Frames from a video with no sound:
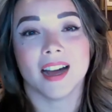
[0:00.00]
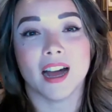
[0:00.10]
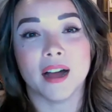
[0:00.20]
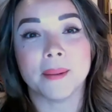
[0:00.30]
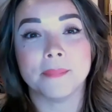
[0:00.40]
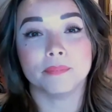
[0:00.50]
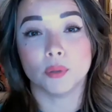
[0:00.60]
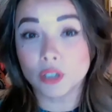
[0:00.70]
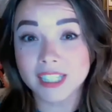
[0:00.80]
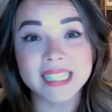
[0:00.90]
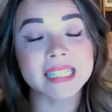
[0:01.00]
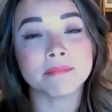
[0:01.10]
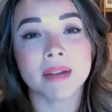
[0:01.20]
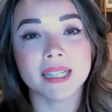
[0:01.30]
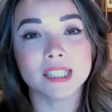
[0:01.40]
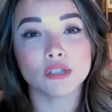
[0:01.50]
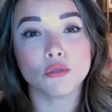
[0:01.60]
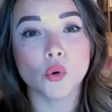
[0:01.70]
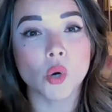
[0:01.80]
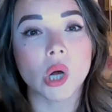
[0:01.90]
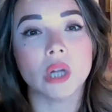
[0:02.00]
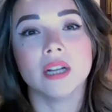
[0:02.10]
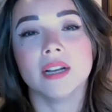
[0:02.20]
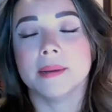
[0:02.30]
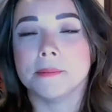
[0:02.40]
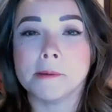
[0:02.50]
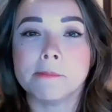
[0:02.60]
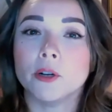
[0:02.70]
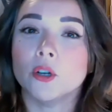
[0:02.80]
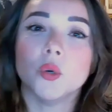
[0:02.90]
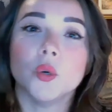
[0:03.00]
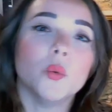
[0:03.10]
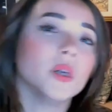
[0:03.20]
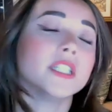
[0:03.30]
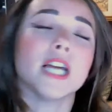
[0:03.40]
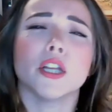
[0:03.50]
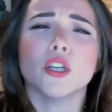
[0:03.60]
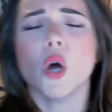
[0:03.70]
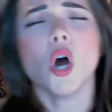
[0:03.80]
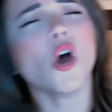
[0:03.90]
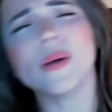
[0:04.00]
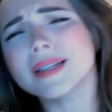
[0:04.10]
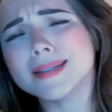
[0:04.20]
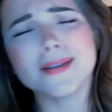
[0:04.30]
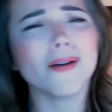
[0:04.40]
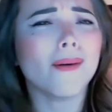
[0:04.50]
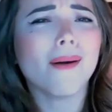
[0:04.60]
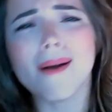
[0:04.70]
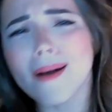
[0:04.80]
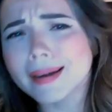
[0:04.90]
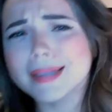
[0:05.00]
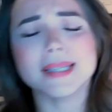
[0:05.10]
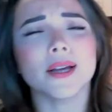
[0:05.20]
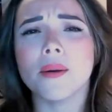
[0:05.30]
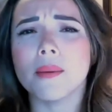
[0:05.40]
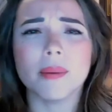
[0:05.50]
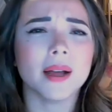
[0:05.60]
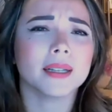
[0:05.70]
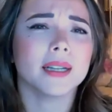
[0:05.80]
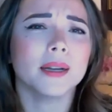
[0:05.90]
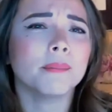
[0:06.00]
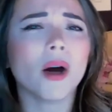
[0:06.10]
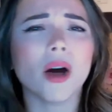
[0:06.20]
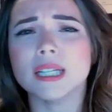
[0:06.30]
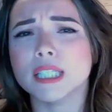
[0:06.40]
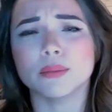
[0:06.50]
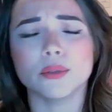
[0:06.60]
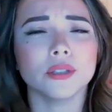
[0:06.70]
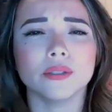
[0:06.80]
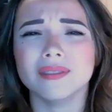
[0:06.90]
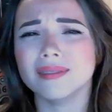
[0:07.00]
Um, bullies in my school, people who will tell you, oh, it's so hard, it's so imp- impossible.